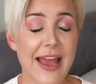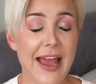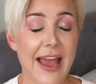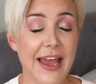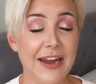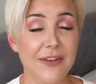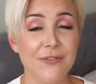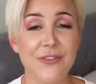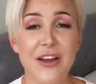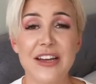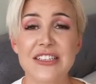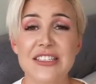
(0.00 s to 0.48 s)
And
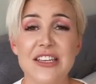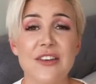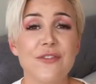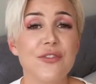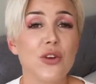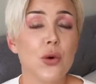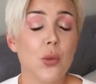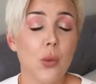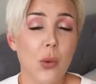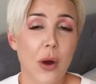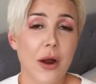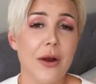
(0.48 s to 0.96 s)
in fact, if
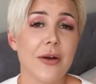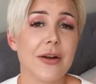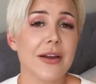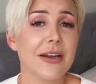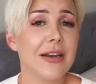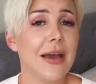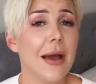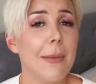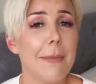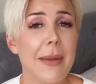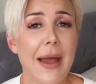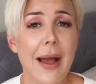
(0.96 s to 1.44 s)
you're
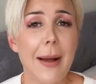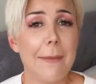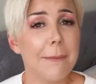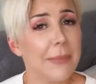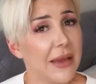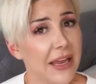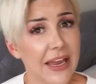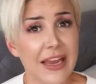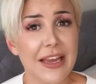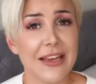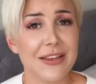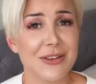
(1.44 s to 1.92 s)
worried about
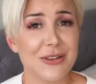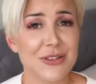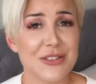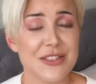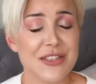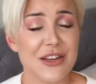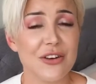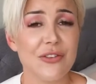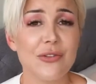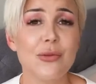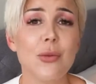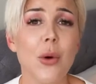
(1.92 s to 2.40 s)
peeing
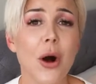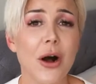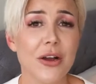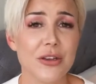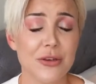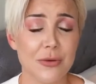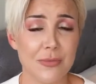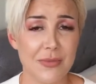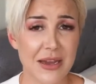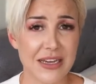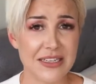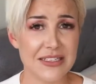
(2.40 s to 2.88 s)
yourself while
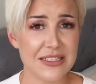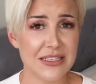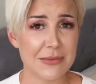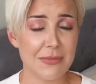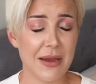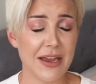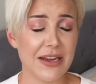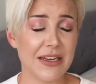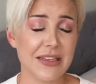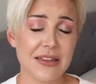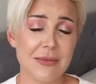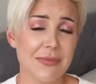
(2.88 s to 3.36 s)
you're
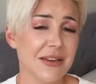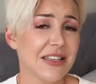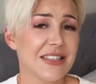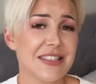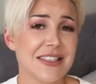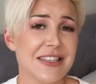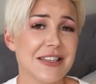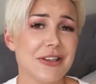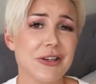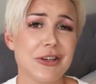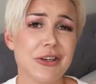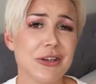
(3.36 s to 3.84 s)
masturbating, the best thing you